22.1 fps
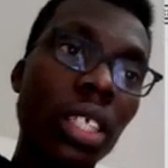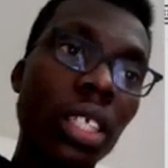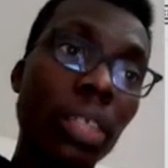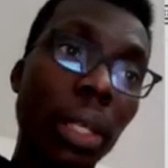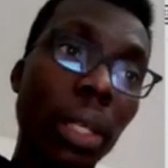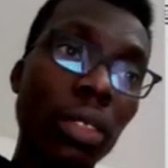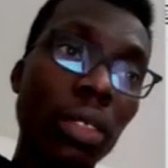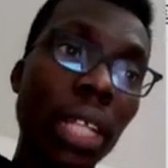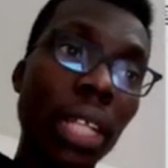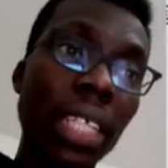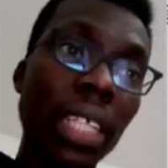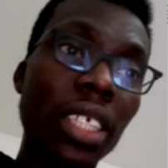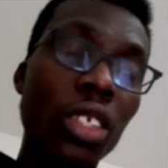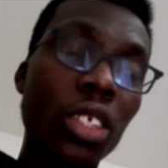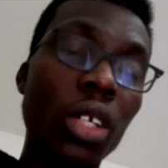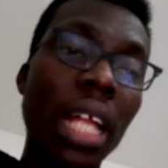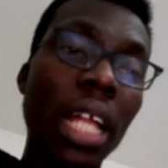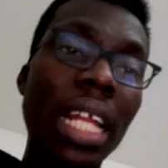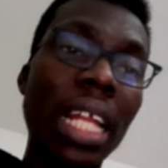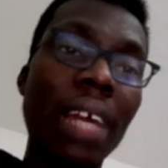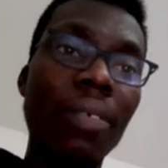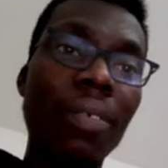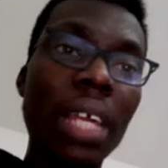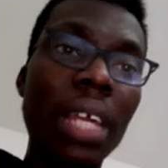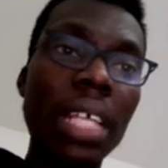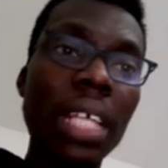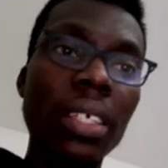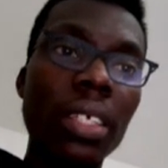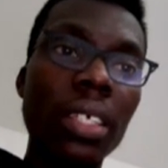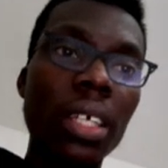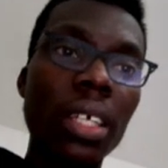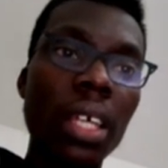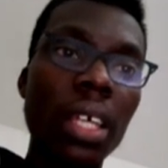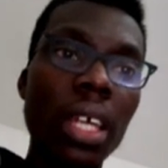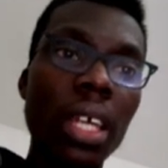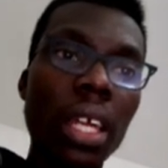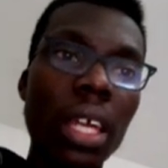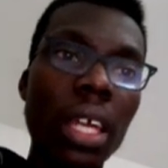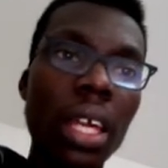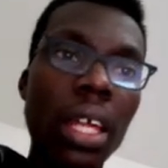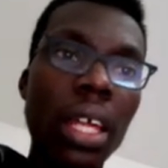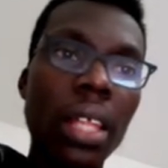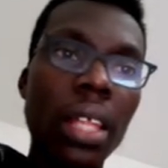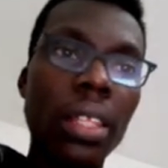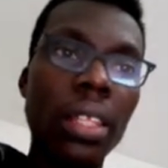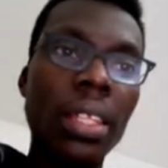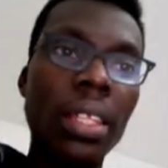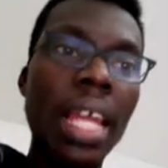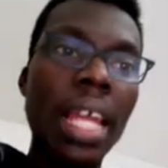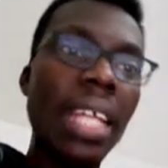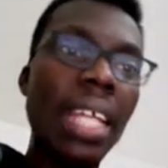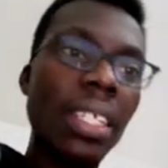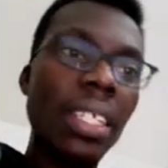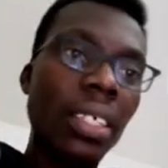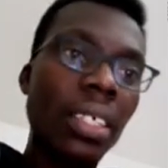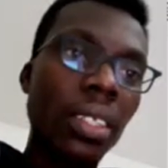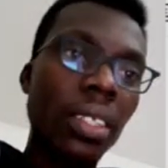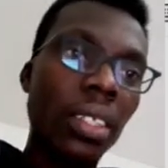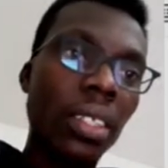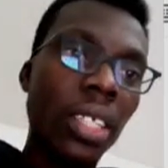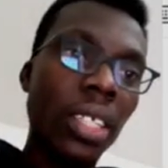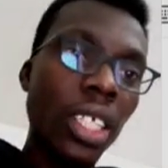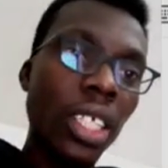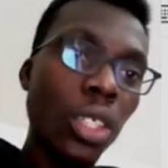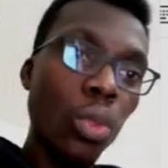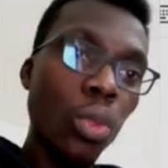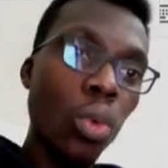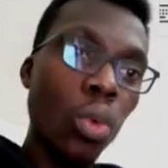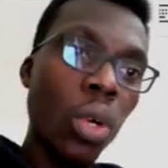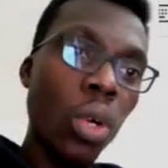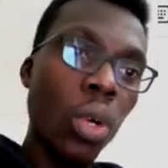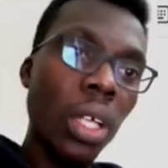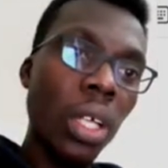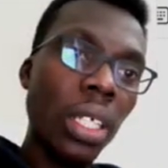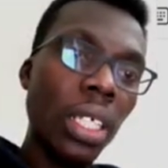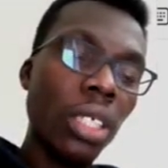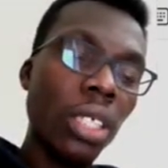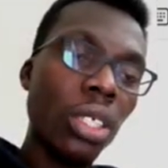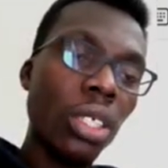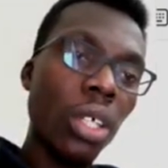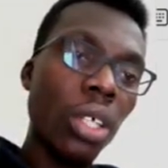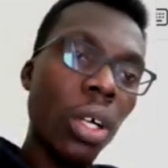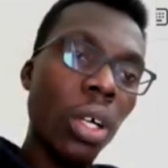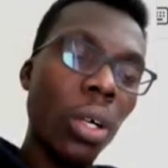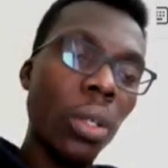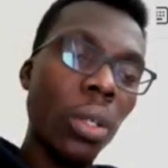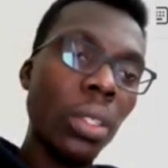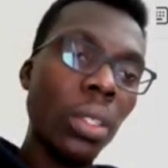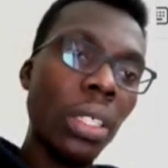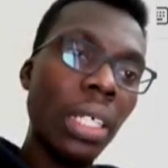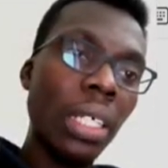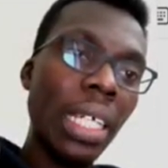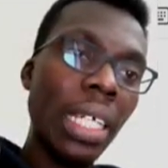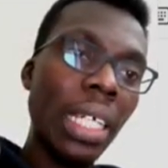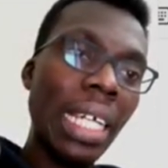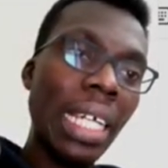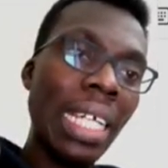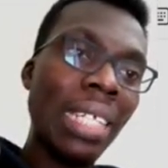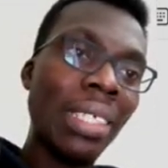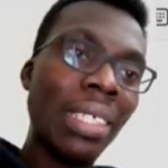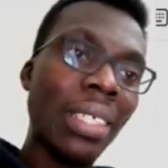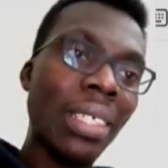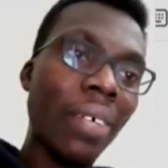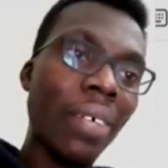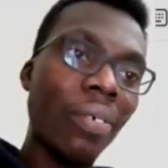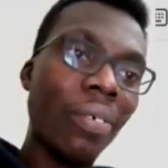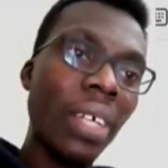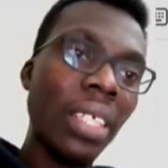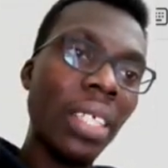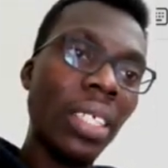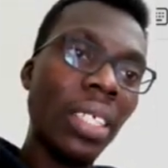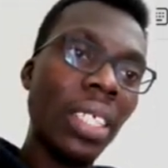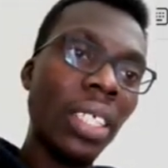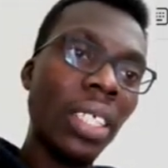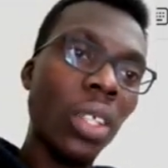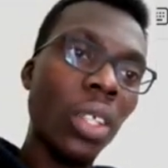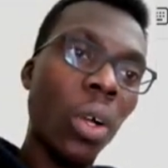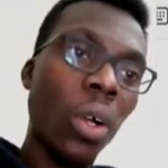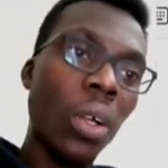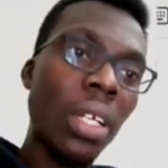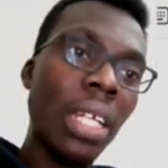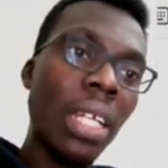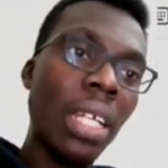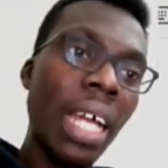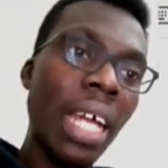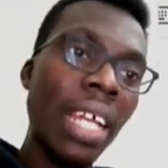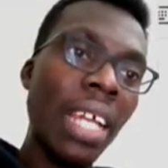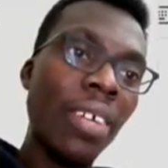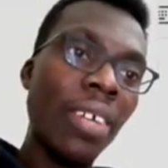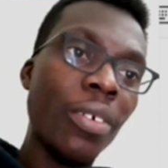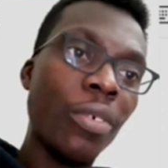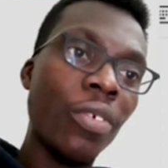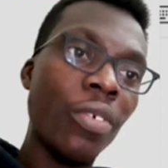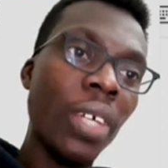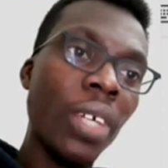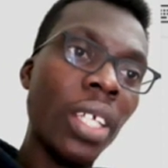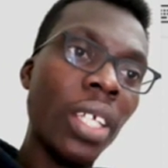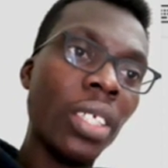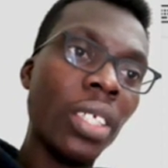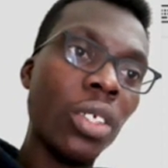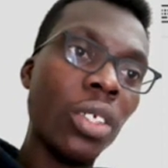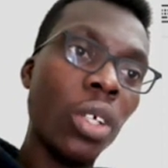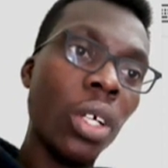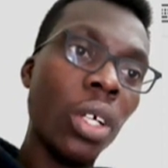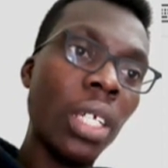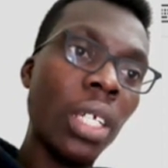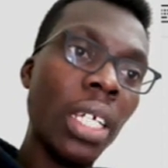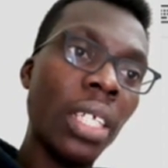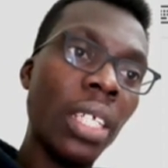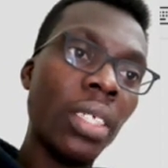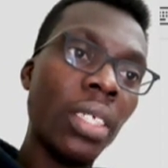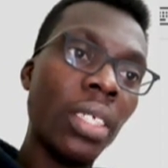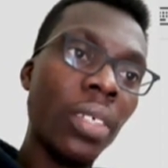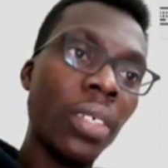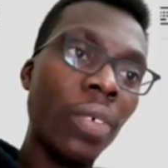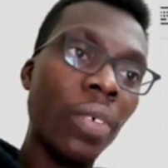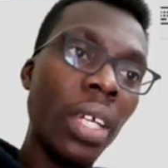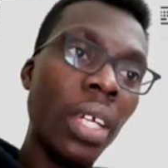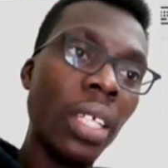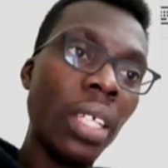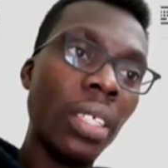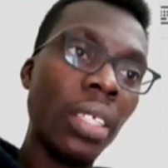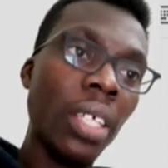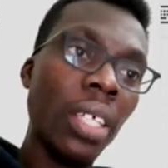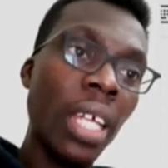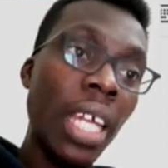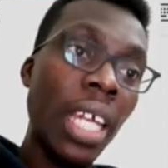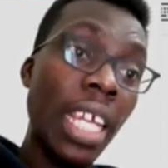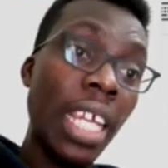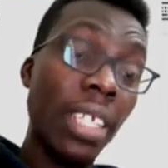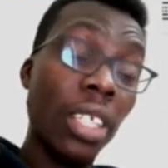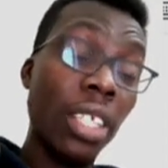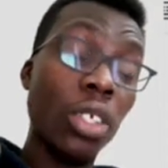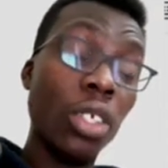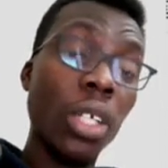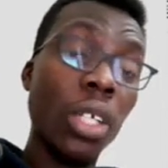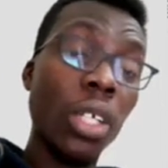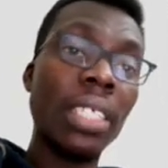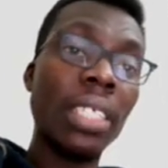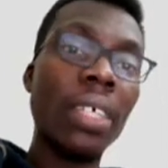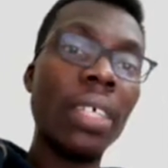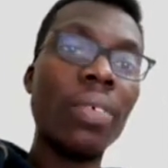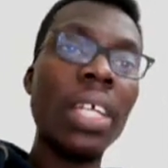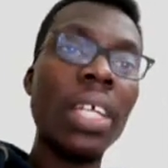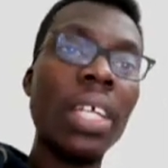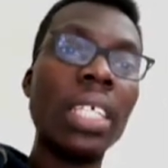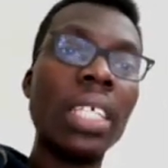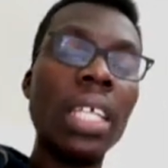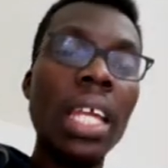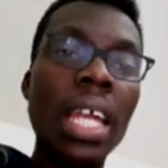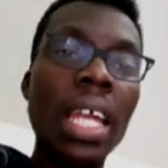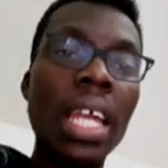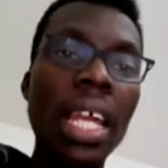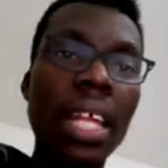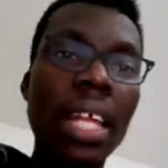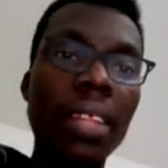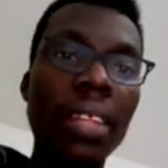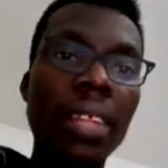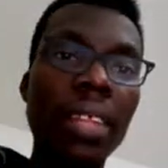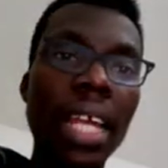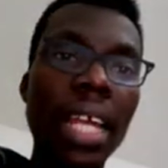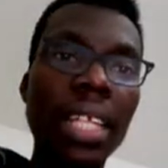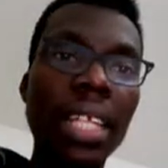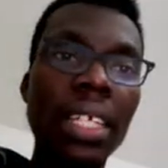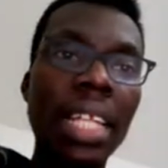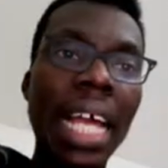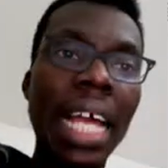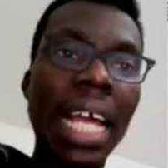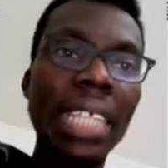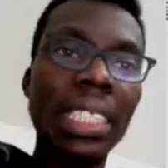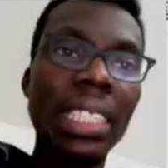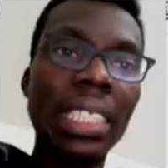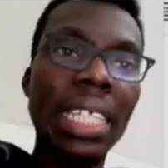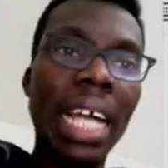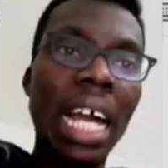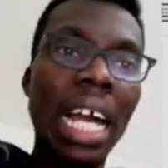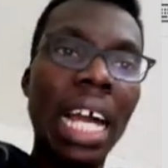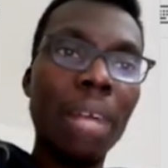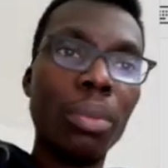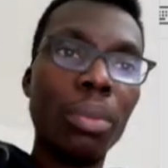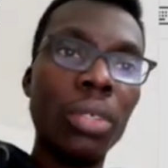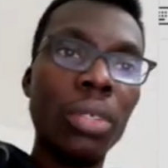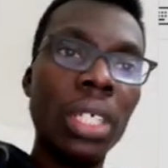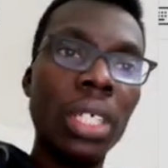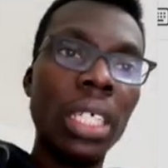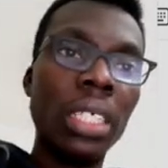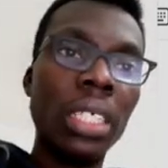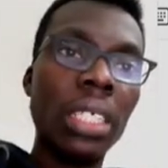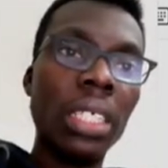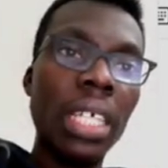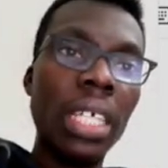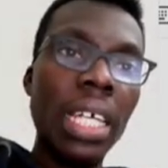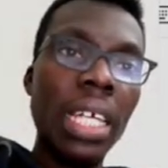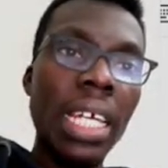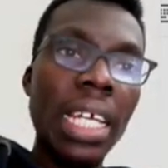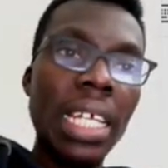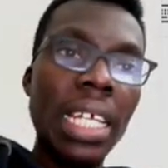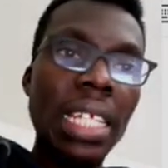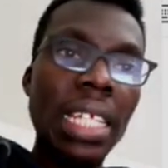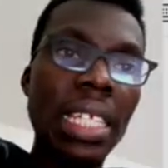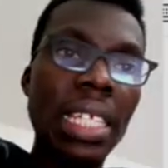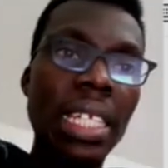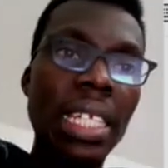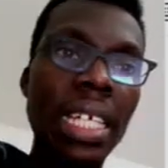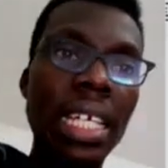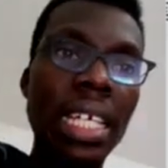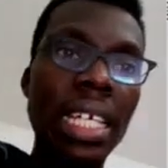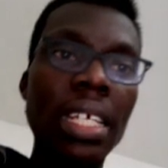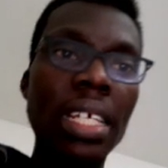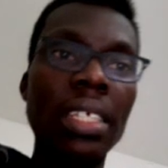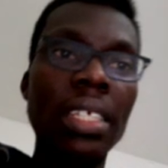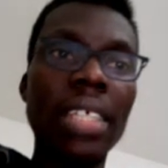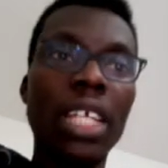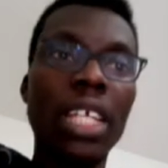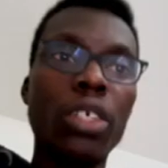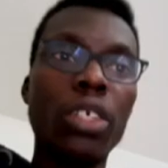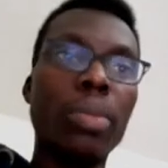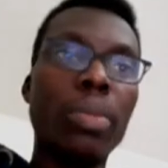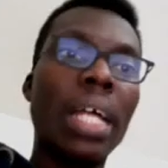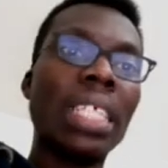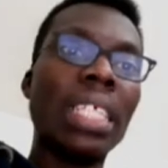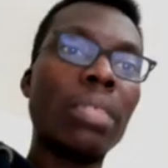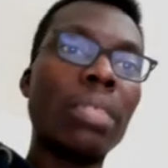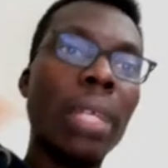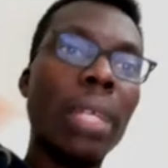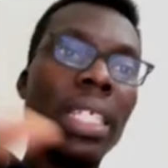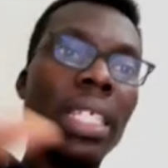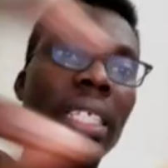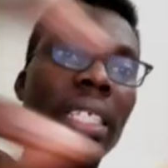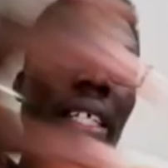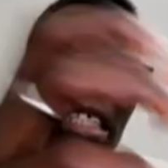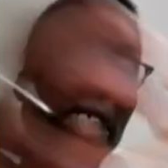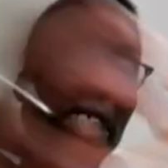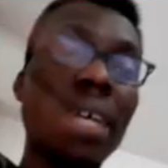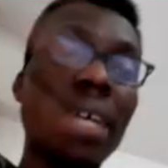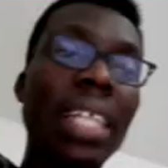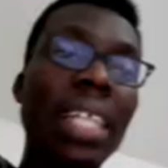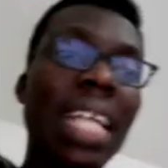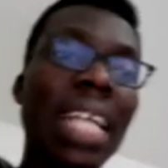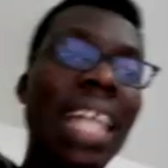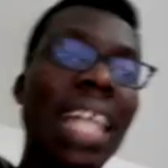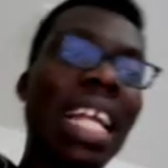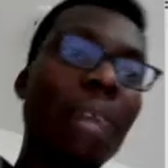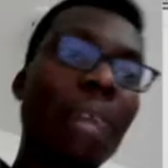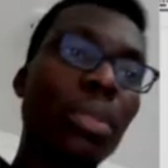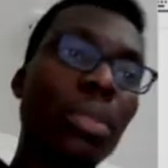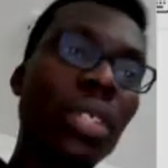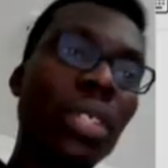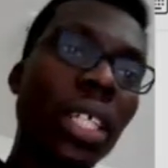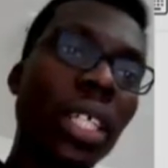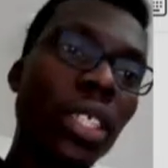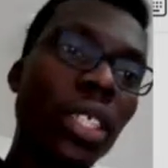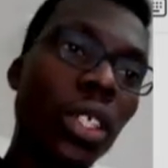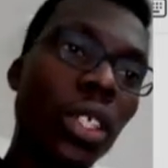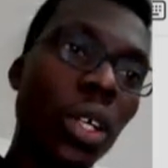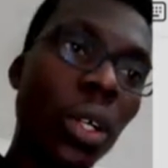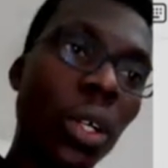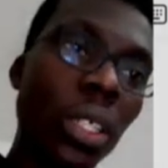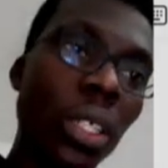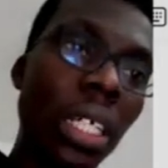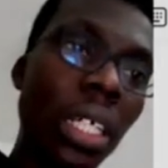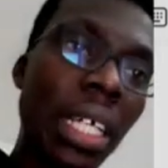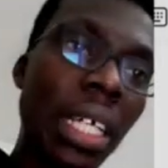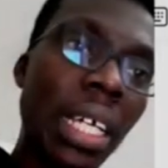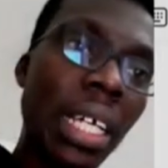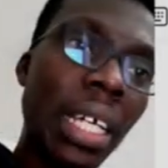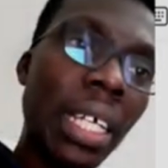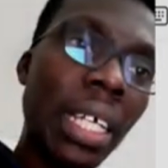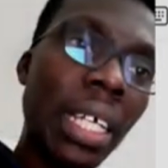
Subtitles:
This particular thing is called anaphase. Then this one is called interphase. This is under a phase called interphase, a stage called interphase. Then the last thing that happened is the cytoplasm and the cell divides, and that process is called